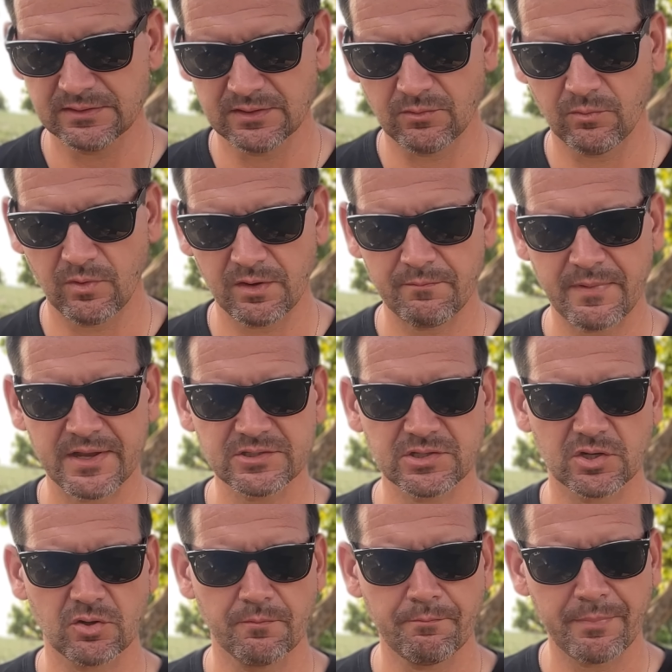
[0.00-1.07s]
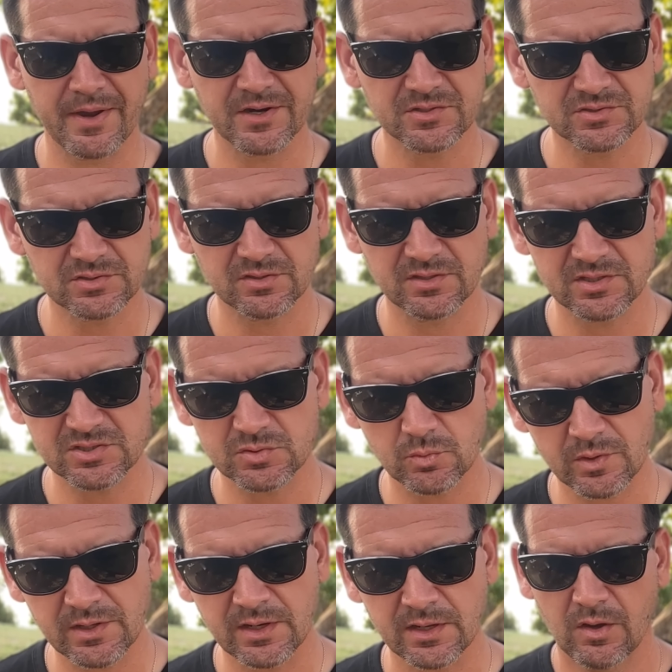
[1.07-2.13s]
The one match that compares to this
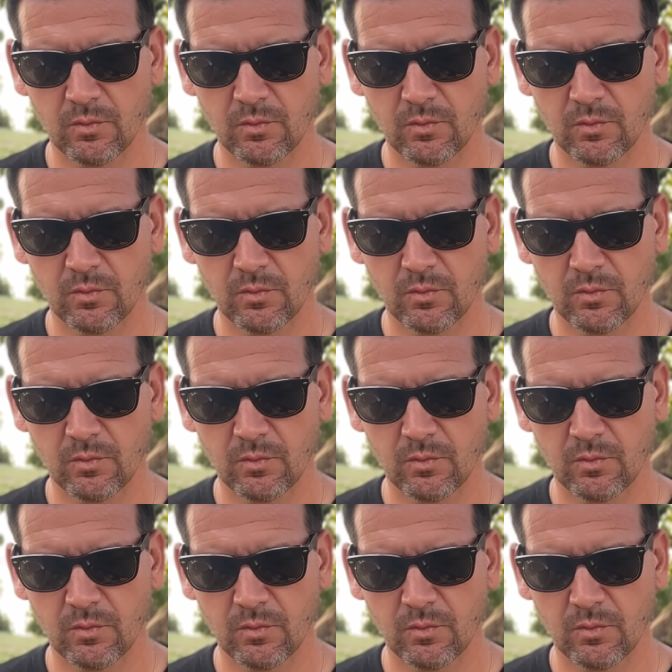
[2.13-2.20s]
one